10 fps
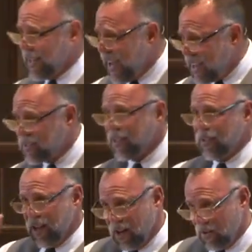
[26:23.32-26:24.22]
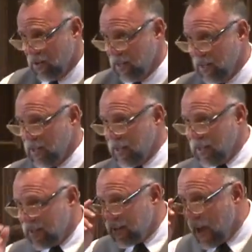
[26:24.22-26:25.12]
thought, cancer? No.
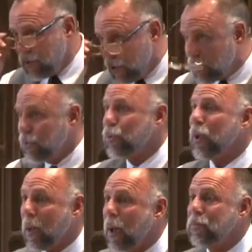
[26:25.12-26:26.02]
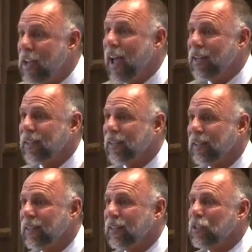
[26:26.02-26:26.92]
I was just was uh, upset.
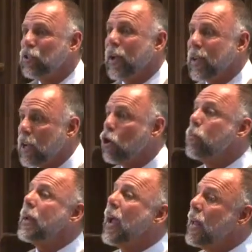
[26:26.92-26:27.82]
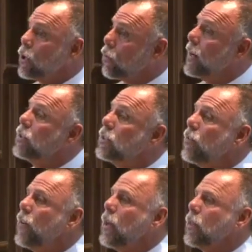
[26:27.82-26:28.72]
So I got home and I had a
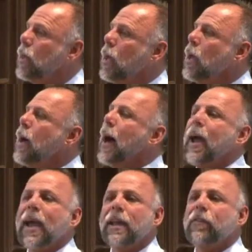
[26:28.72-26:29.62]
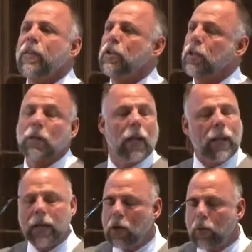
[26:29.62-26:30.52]
crisis of faith. I had a vision,
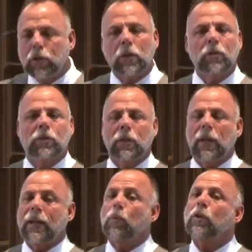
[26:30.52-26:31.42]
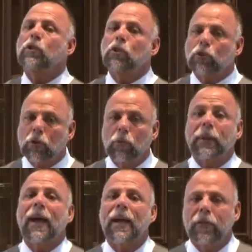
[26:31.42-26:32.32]
and I know it was lucid and it wasn't
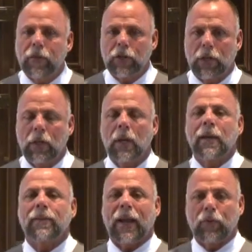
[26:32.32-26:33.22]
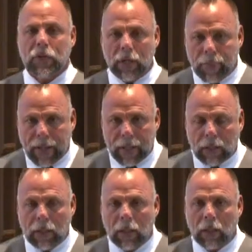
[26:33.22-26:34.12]
true, but I had a vision that I was in a
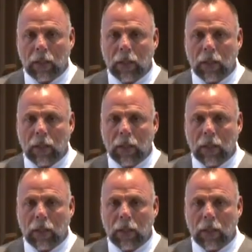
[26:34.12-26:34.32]
pit,